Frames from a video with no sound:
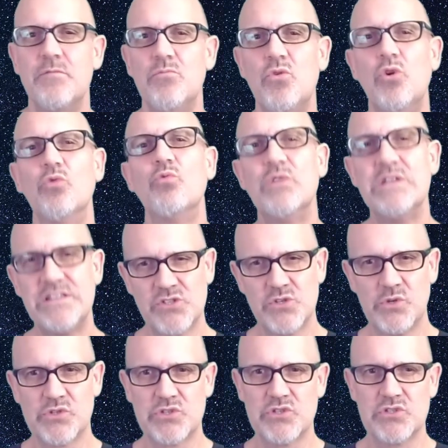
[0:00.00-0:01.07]
more
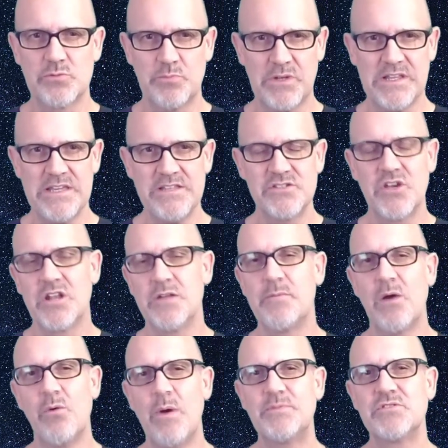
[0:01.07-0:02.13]
resources, please go to
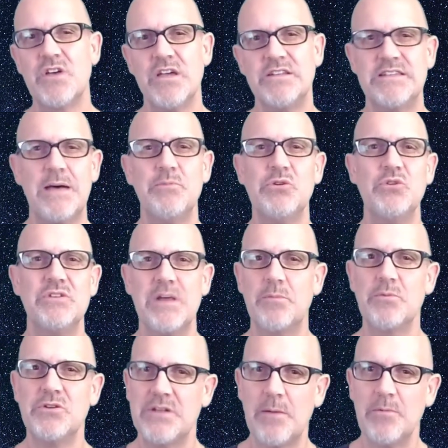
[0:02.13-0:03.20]
my website, w
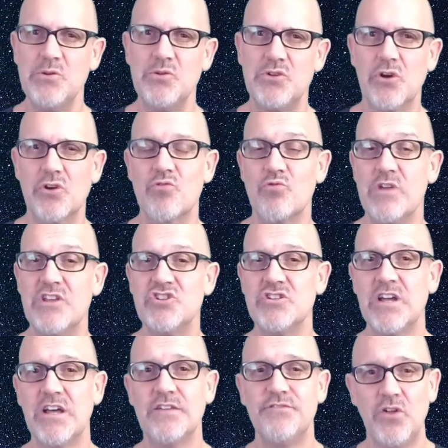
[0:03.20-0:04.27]
w w dot
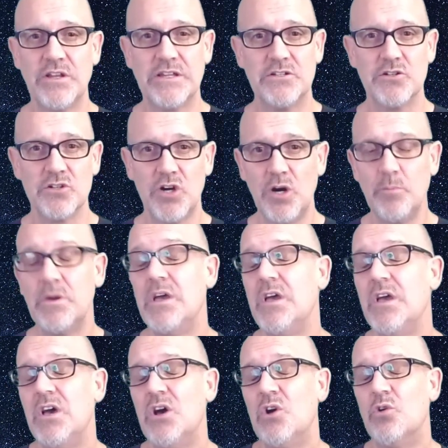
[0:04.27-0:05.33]
creation unfolding dot com,
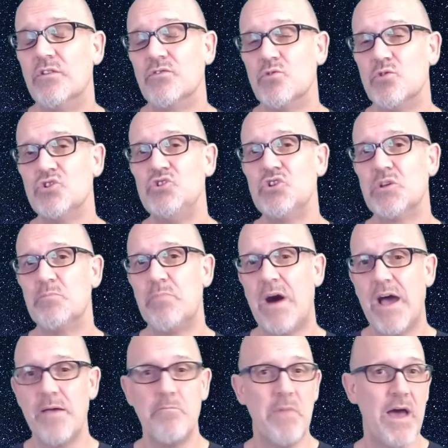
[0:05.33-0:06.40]
or of course you can
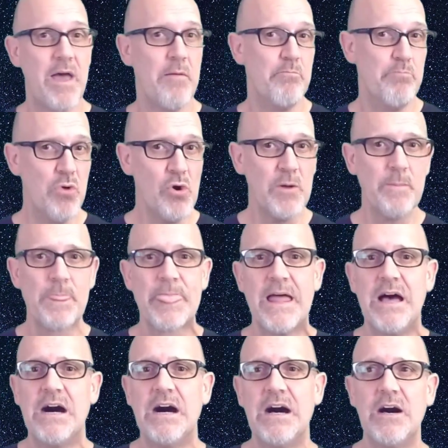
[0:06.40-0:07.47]
buy my book.
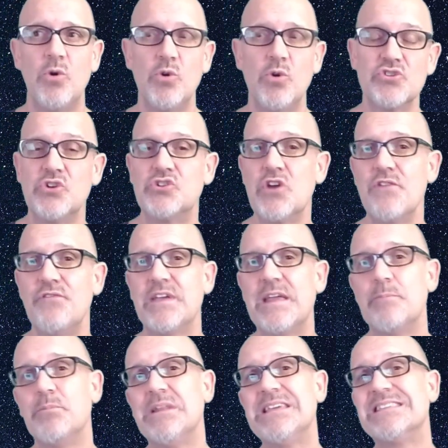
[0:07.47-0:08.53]
Uh, also, don't
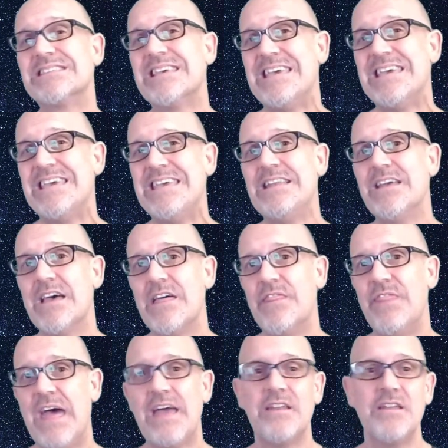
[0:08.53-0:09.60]
forget, please hit
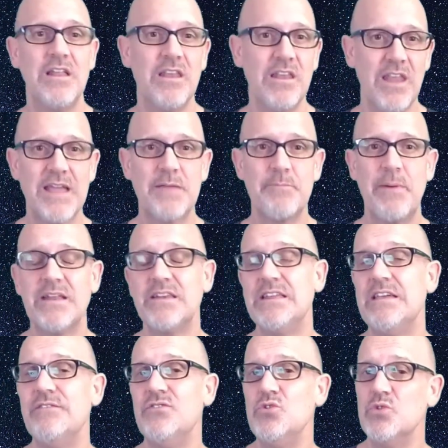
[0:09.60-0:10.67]
that like button
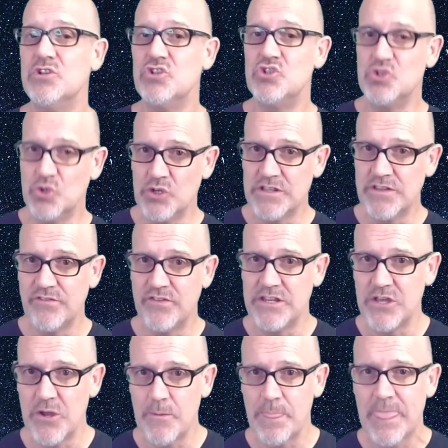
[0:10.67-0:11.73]
if you enjoyed the
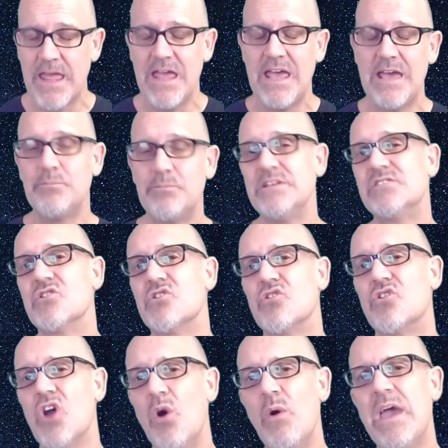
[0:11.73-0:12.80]
video, and please
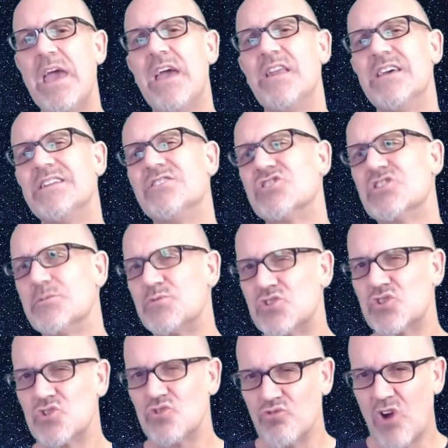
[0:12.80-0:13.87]
go ahead and
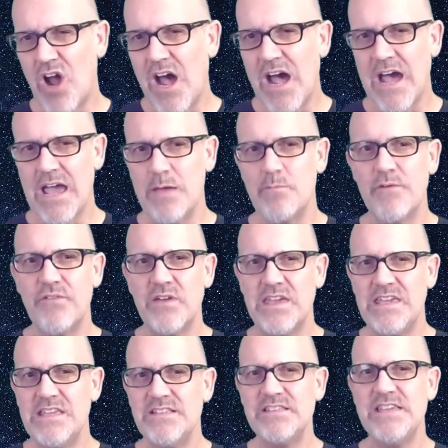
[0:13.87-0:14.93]
subscribe for
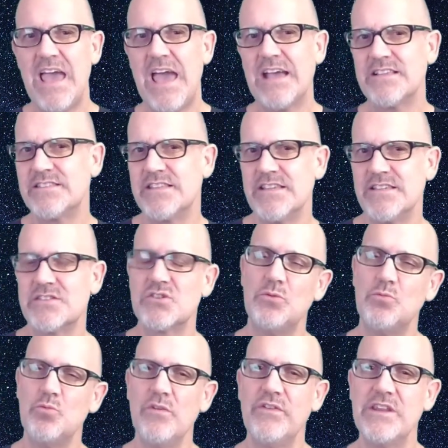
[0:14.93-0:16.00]
easy access to
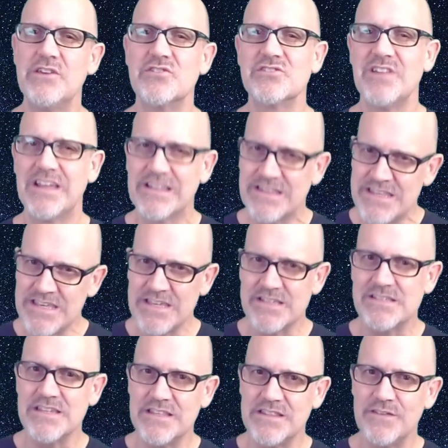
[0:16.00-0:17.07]
more videos like
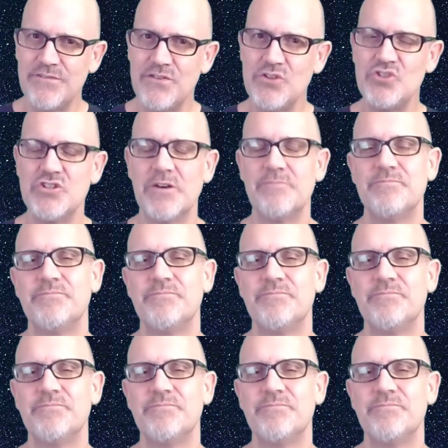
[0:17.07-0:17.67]
this in the future.